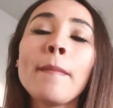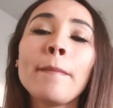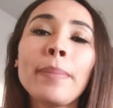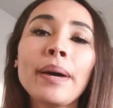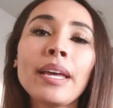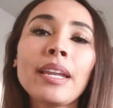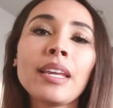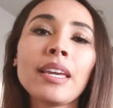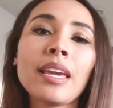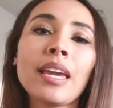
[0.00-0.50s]

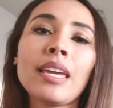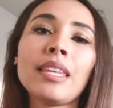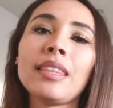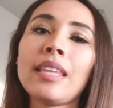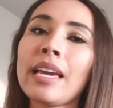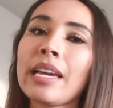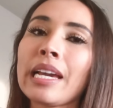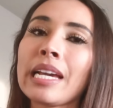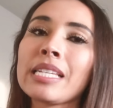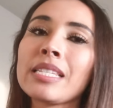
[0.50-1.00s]
But again,
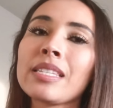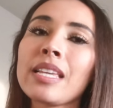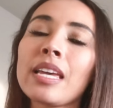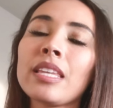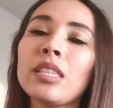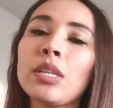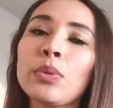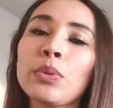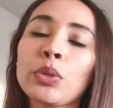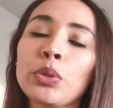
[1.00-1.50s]
like I
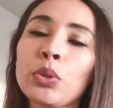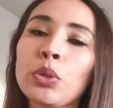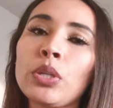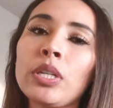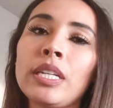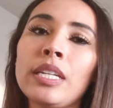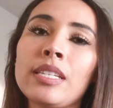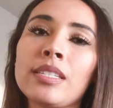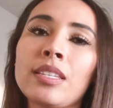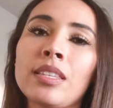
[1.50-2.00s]
said, their
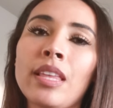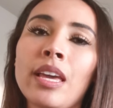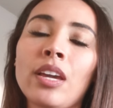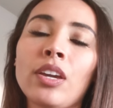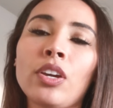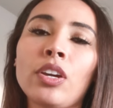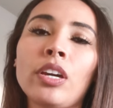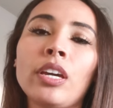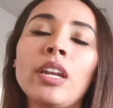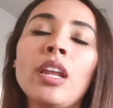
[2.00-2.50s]
recruiting isn't
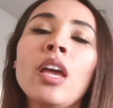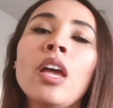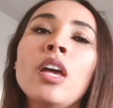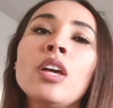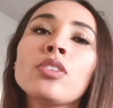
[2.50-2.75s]
that good.